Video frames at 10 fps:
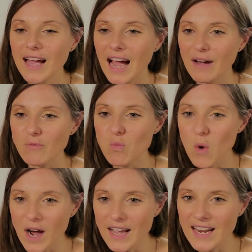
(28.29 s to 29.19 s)

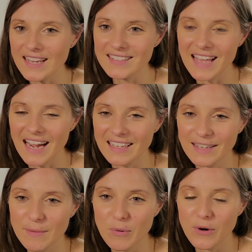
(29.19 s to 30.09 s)
what
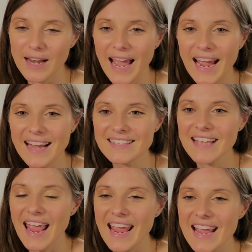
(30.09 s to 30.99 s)
exactly the board has,
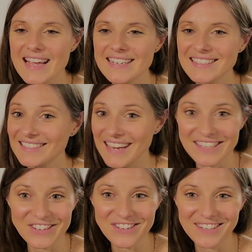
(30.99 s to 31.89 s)
and stay
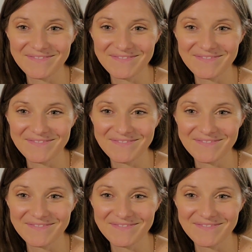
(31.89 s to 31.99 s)
tuned.